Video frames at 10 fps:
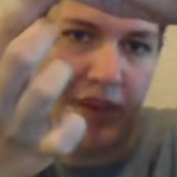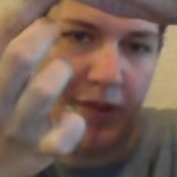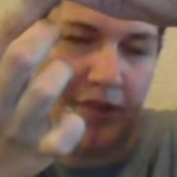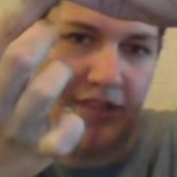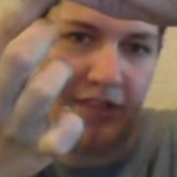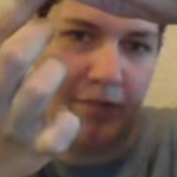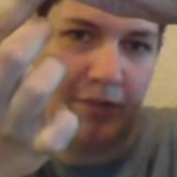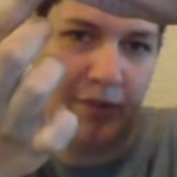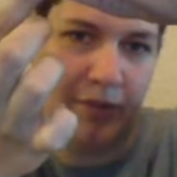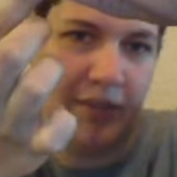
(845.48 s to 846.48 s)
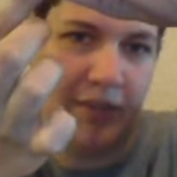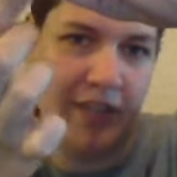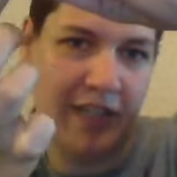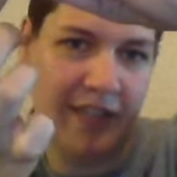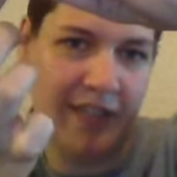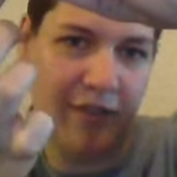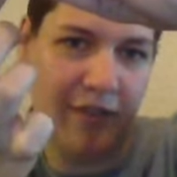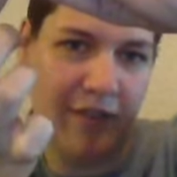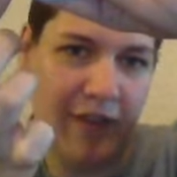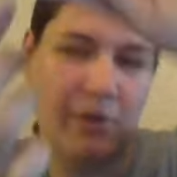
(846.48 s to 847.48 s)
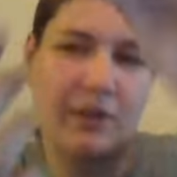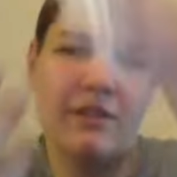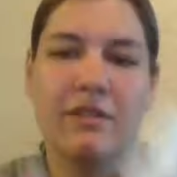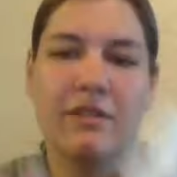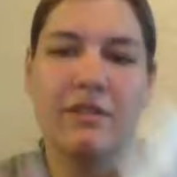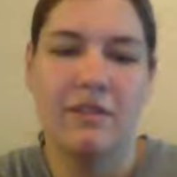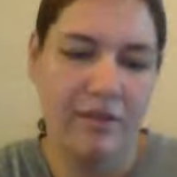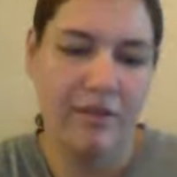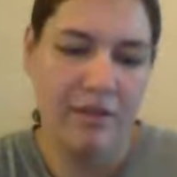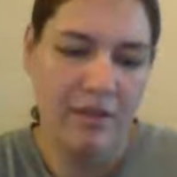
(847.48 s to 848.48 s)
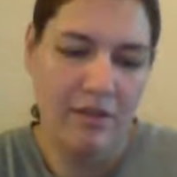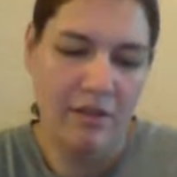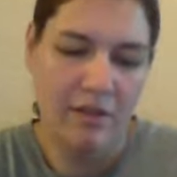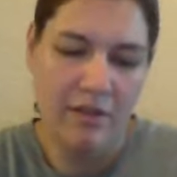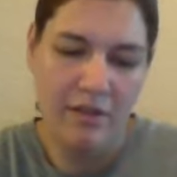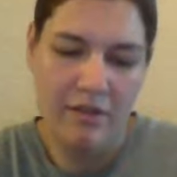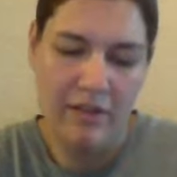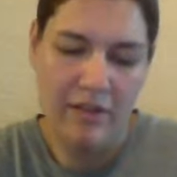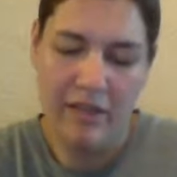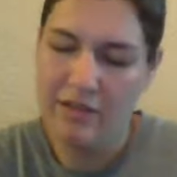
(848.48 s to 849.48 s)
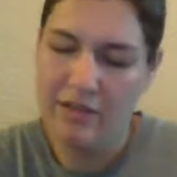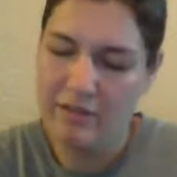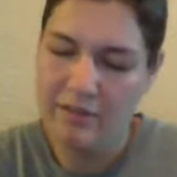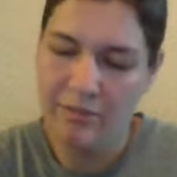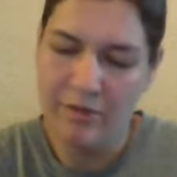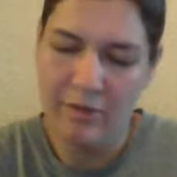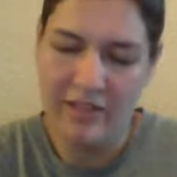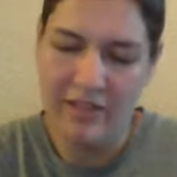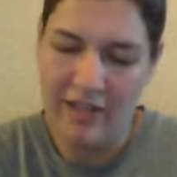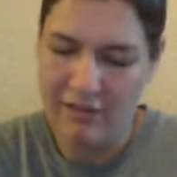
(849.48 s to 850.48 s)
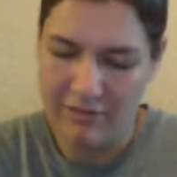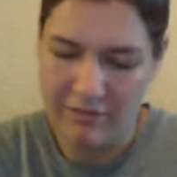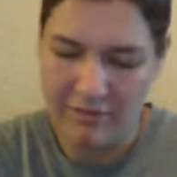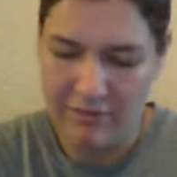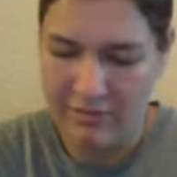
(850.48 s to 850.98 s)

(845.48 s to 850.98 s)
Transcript: one is the real one, and that's the fake one. Like, sometimes I'm just like, how?